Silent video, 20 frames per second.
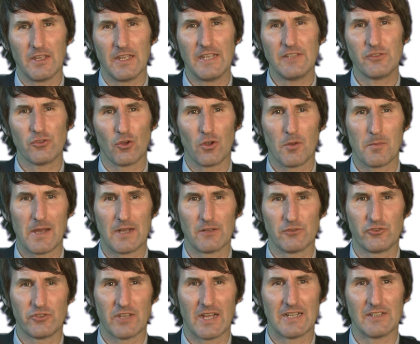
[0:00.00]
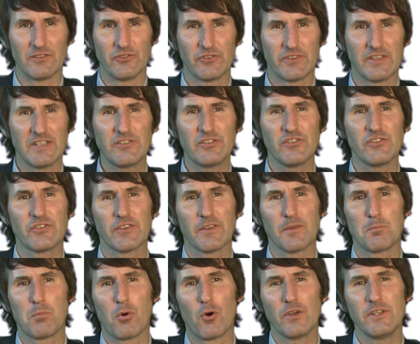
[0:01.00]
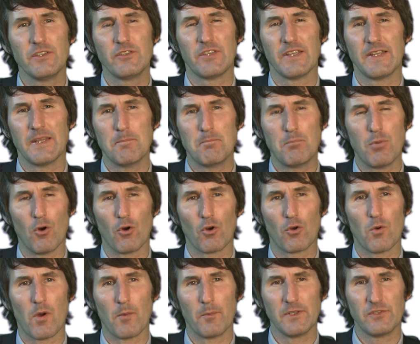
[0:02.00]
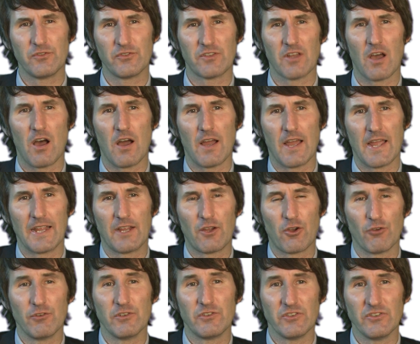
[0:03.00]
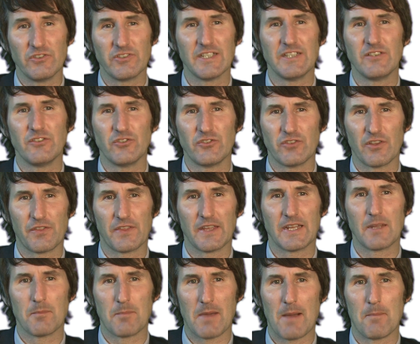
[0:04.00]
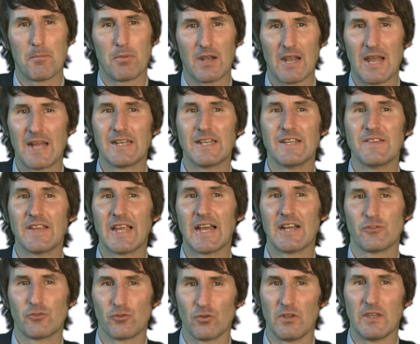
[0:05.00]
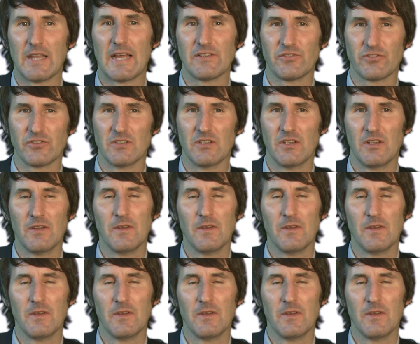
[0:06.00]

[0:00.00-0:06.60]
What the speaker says: is all about challenge. This is the point in the book when we start encouraging teachers to think about planning the actual lesson.